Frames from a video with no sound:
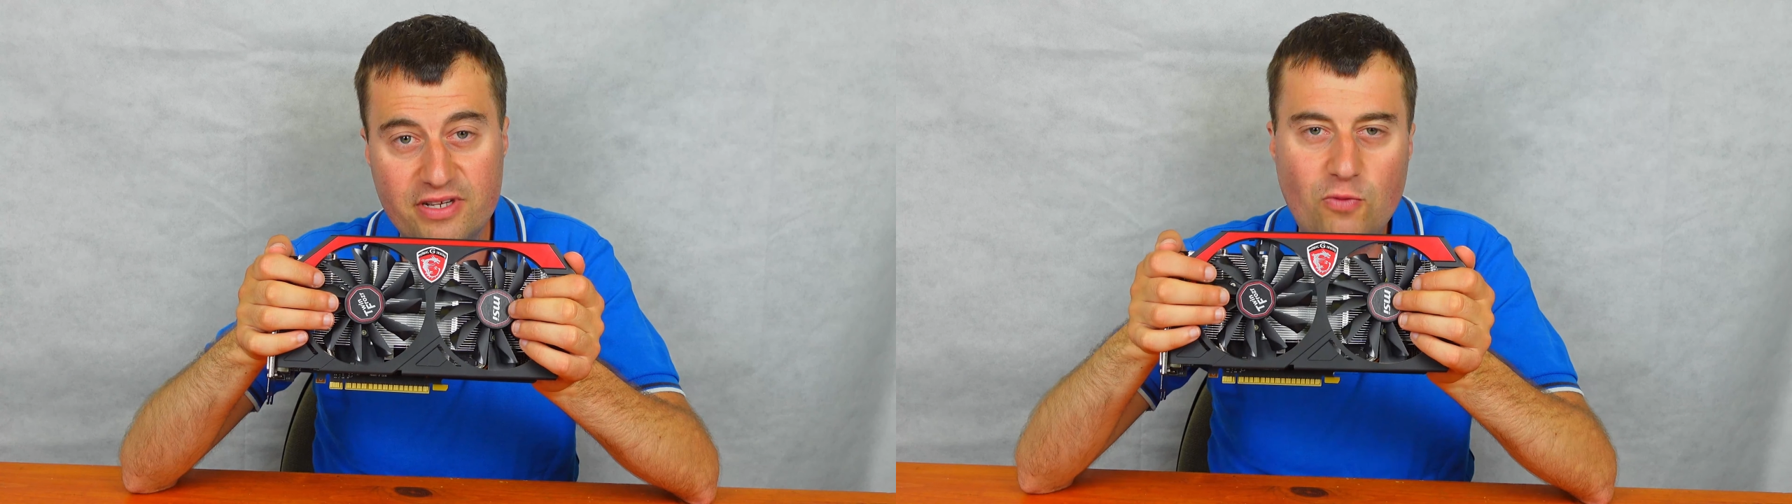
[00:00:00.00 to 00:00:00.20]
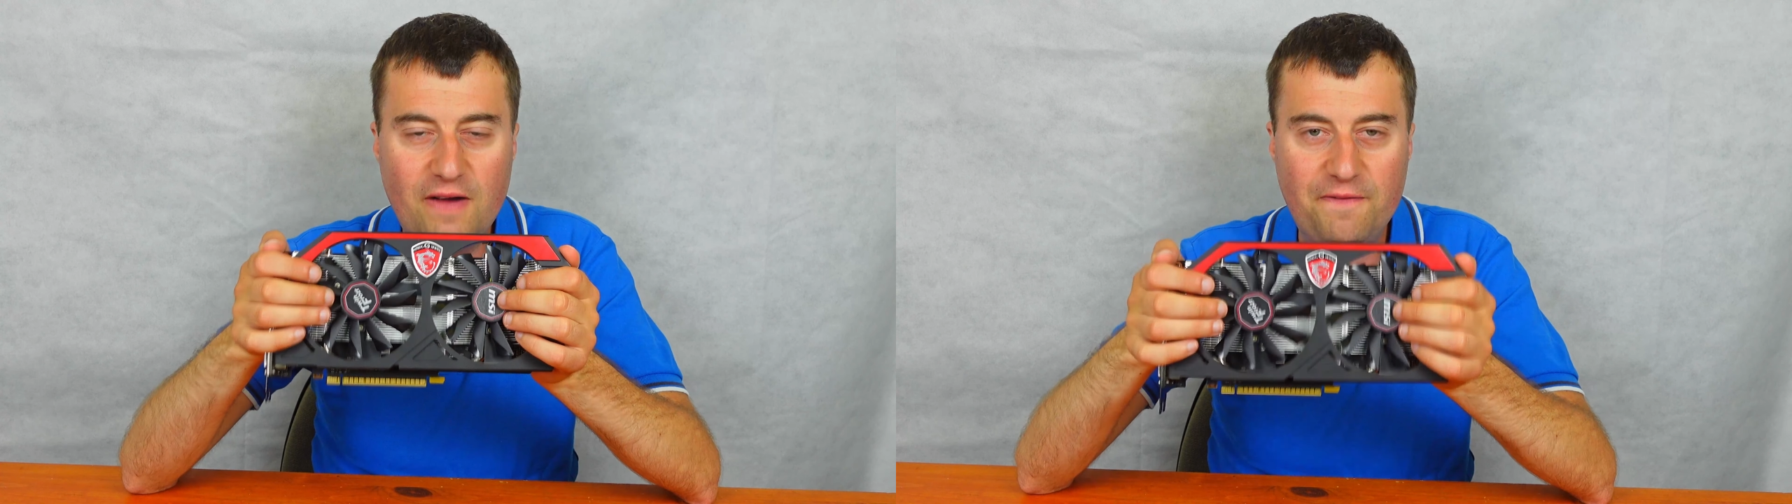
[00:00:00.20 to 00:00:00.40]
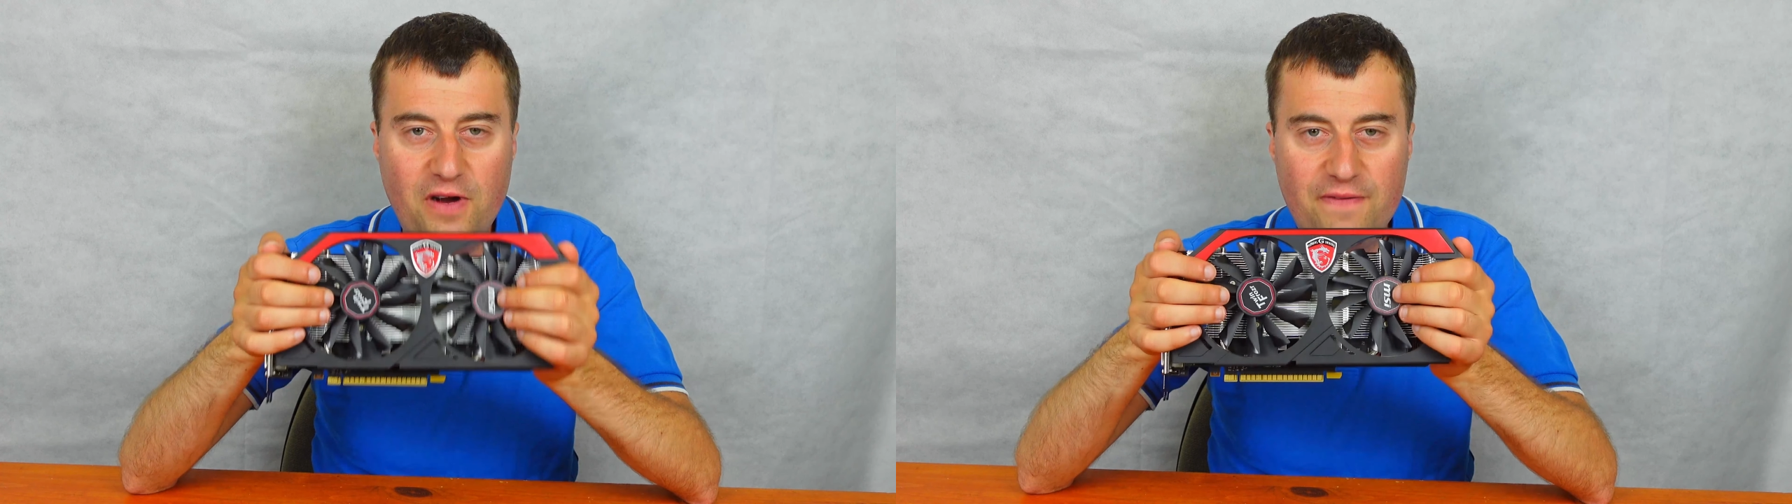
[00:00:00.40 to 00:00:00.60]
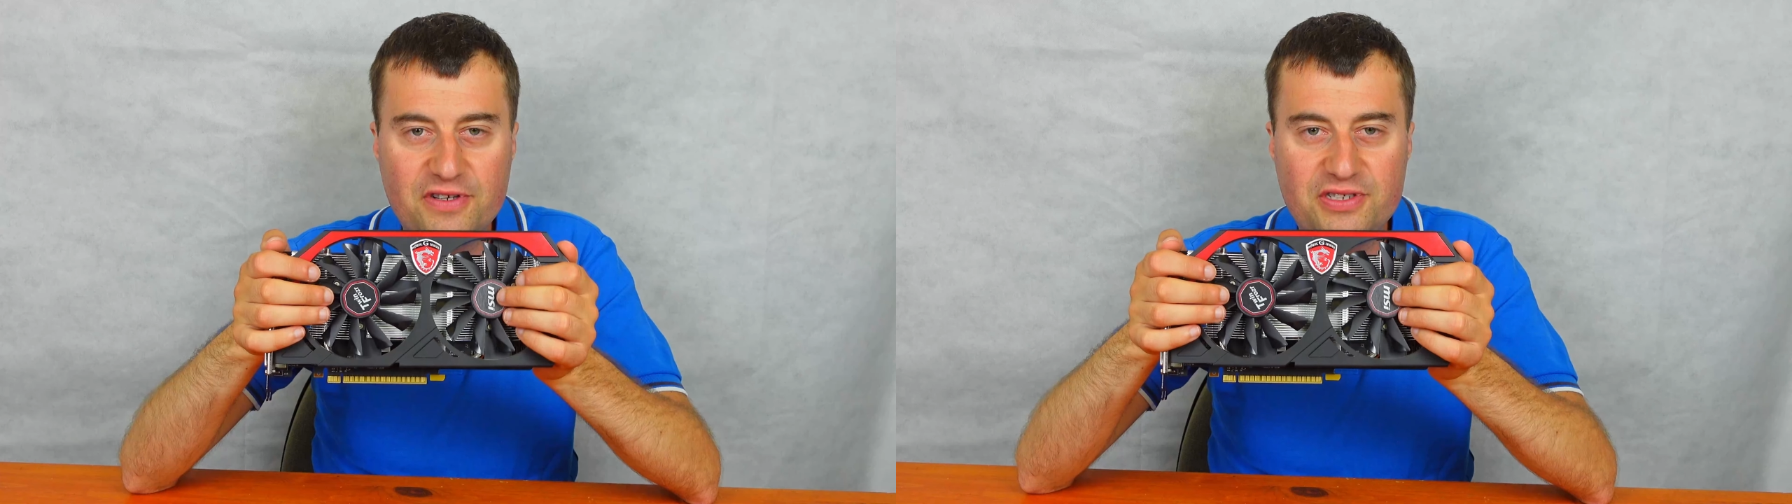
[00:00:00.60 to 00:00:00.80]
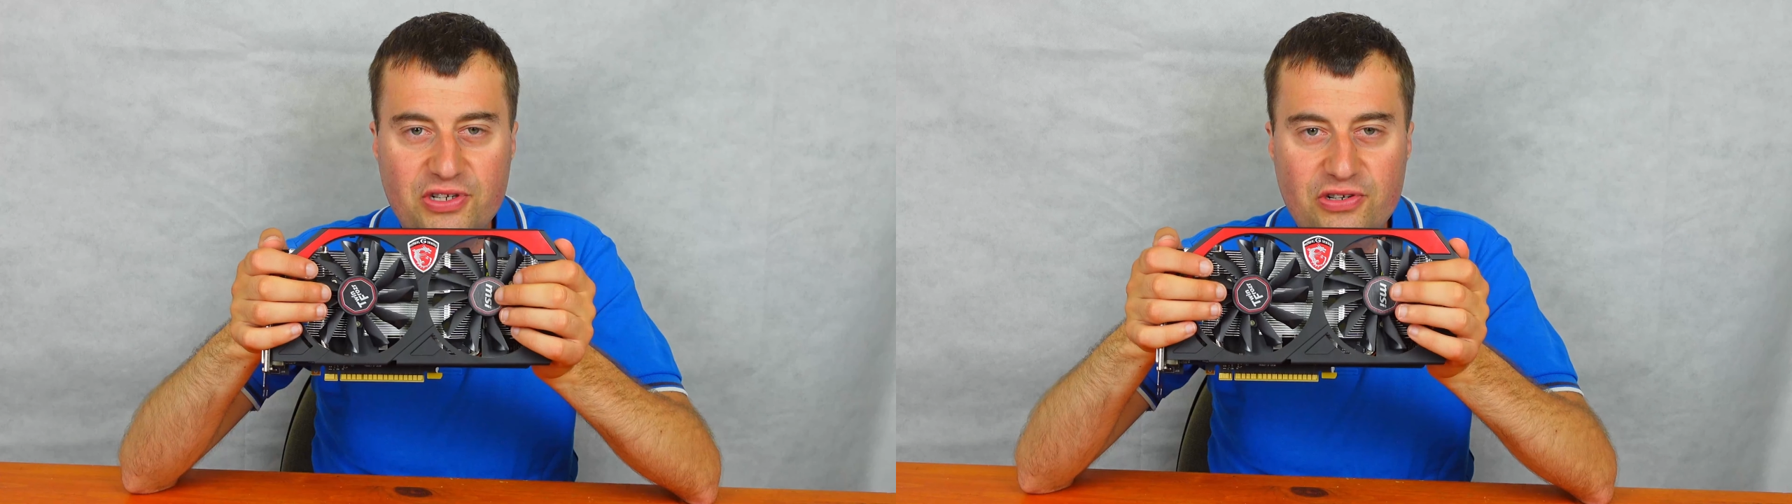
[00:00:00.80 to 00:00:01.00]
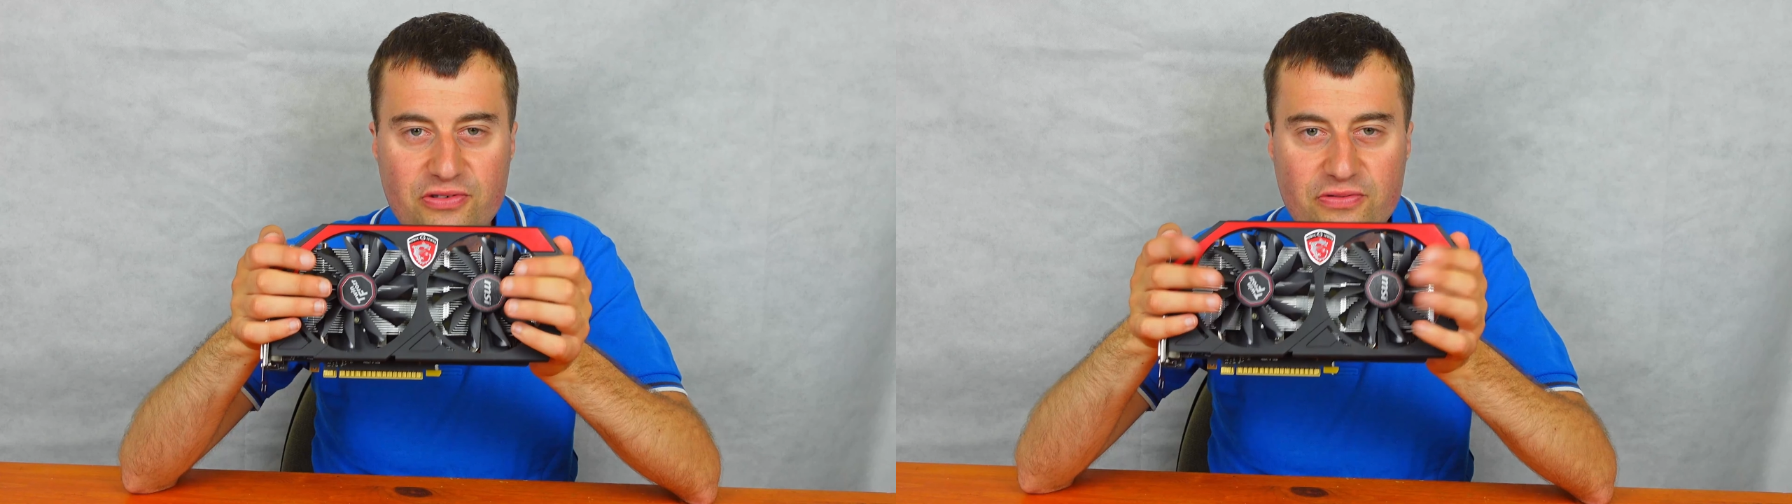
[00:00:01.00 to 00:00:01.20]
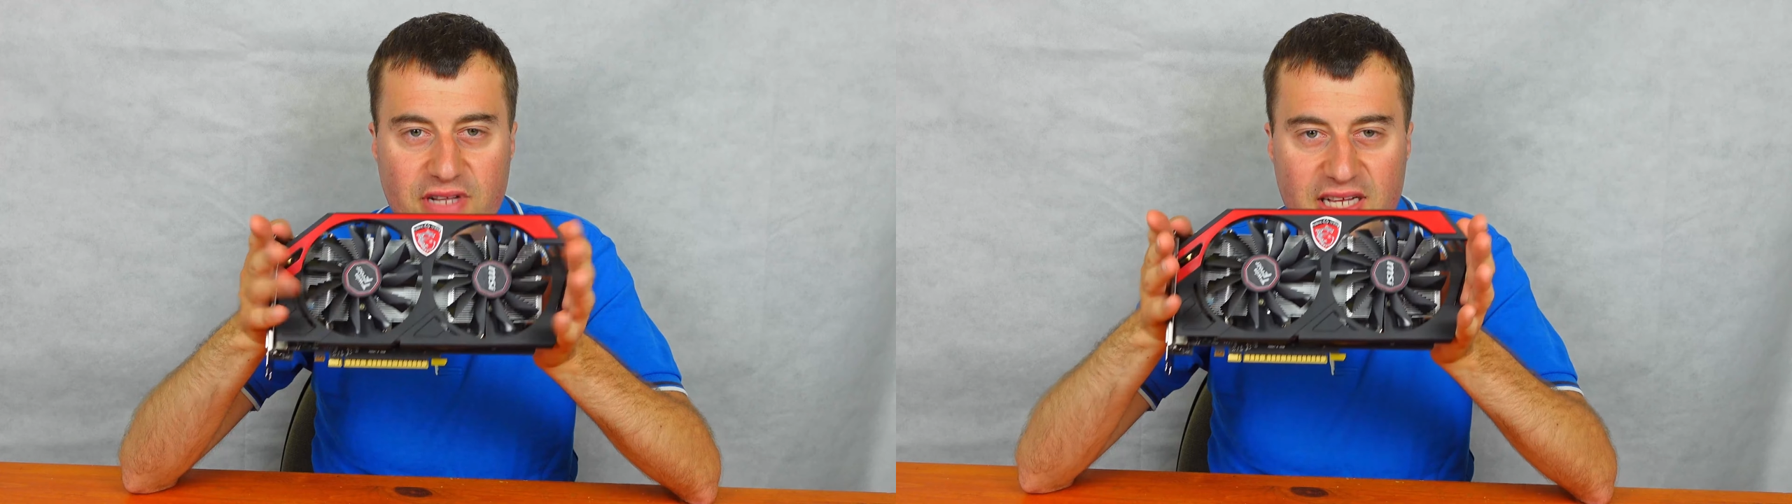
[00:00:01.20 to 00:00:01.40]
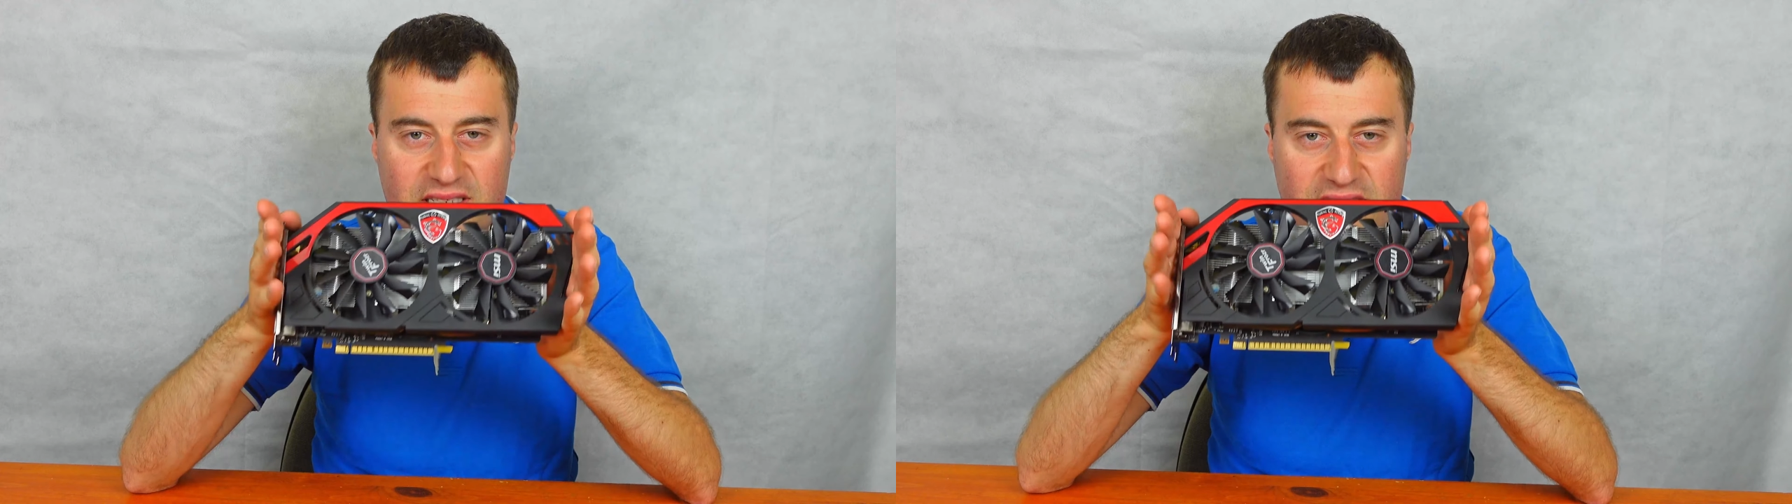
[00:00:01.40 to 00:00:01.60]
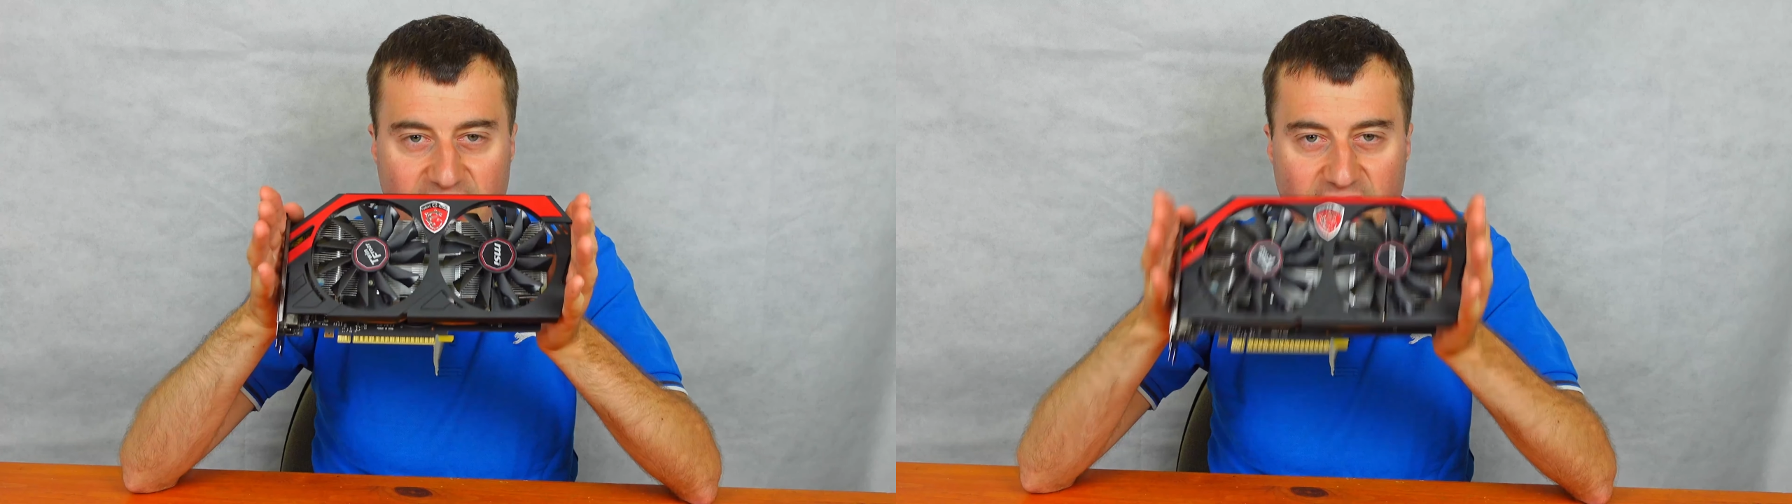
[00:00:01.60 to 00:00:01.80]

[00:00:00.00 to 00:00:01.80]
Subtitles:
Without further ado, let's